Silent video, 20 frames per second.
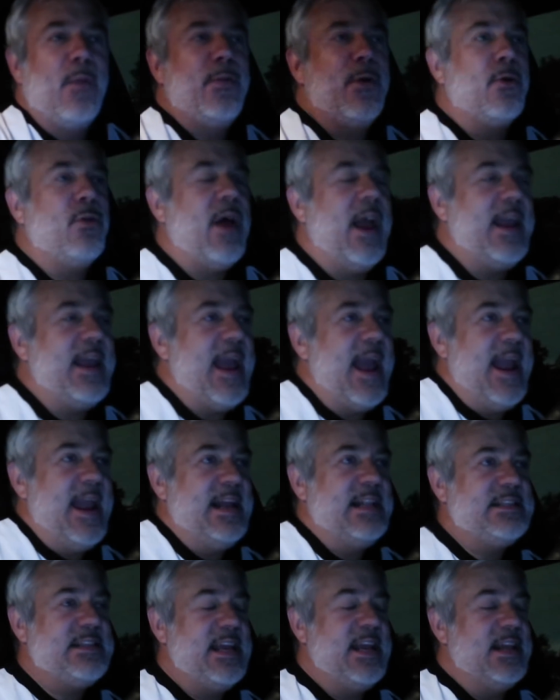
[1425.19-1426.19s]
They're like
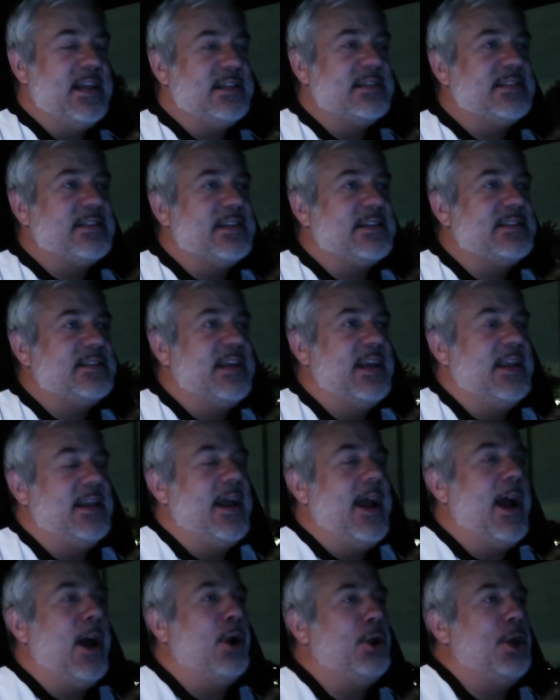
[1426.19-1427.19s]
18 and 16
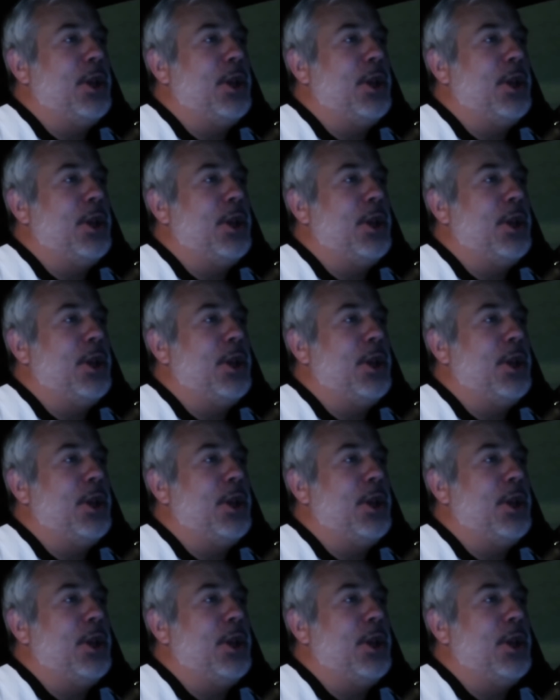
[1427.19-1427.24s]
now.